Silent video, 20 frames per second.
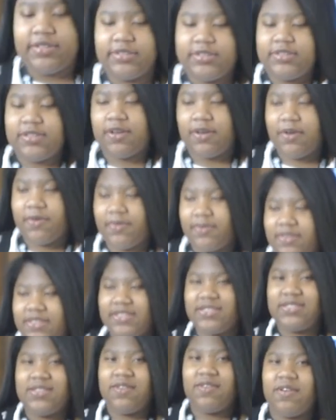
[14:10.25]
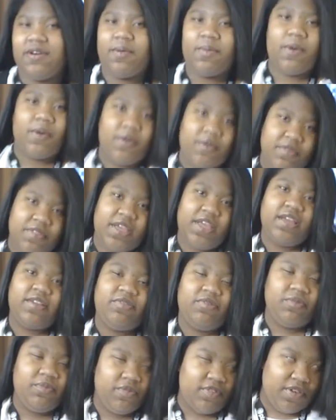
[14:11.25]
So this little kimono thing
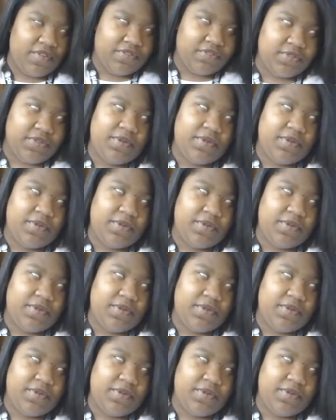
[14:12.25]
is from Forever